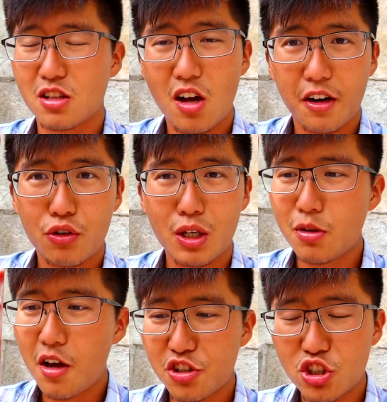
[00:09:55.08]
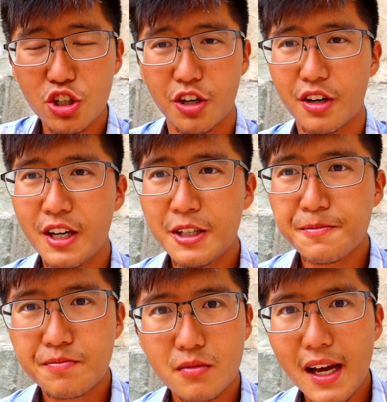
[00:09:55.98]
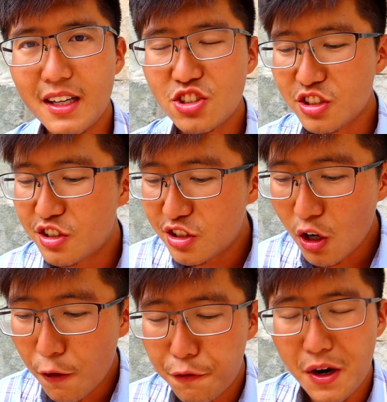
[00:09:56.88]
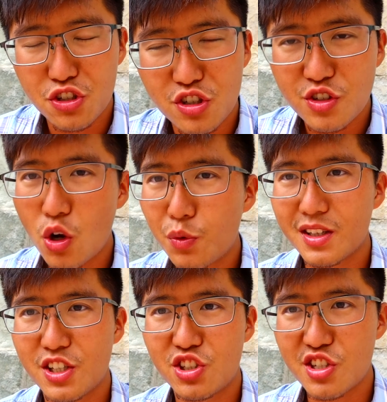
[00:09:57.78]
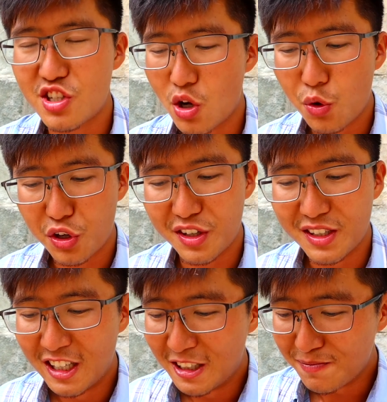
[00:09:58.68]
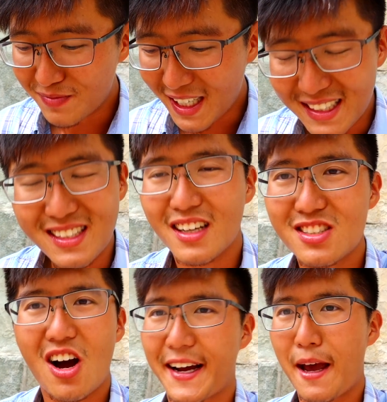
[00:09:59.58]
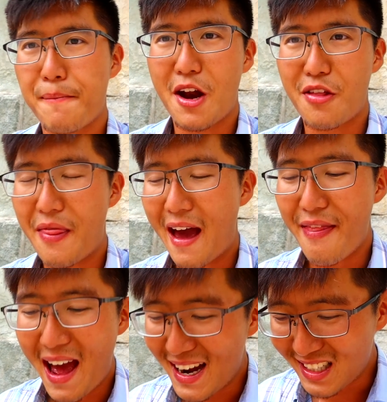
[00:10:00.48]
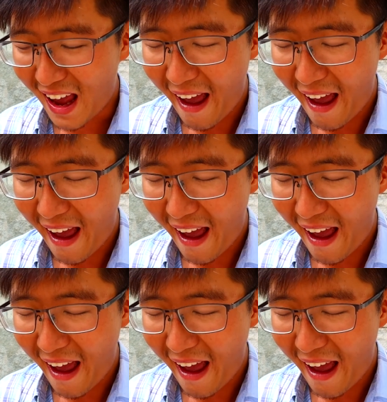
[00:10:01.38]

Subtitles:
a lot of cream, a lot of sugar. And it's just so fresh, so delicious, so good. It does not get better than that. That is